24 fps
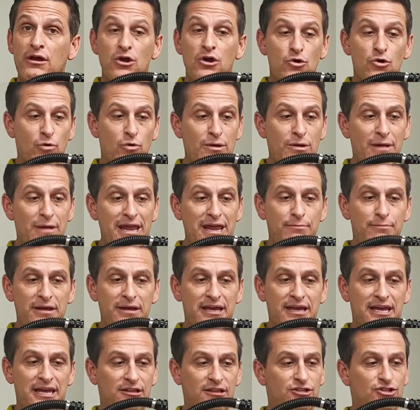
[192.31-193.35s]
We maybe
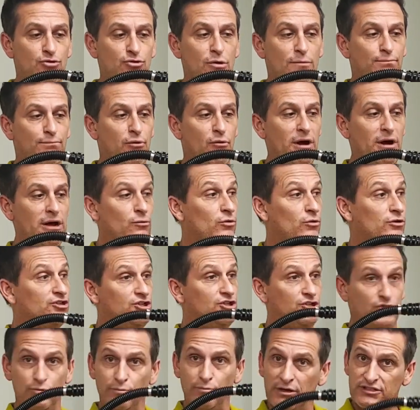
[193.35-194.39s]
get to a point where
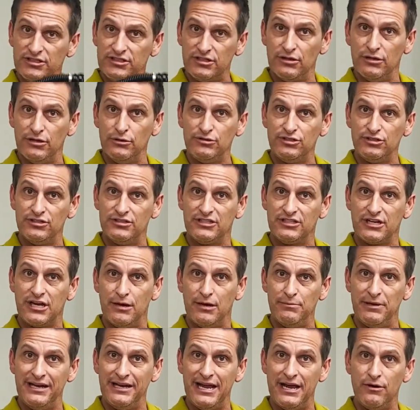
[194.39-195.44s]
too much solution's
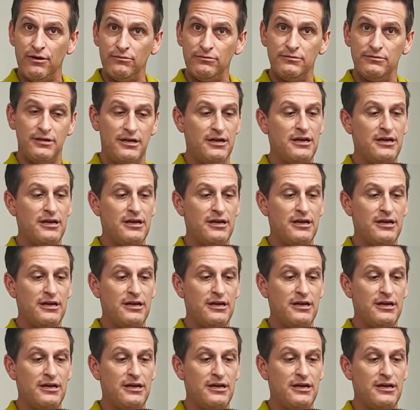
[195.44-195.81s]
coming out,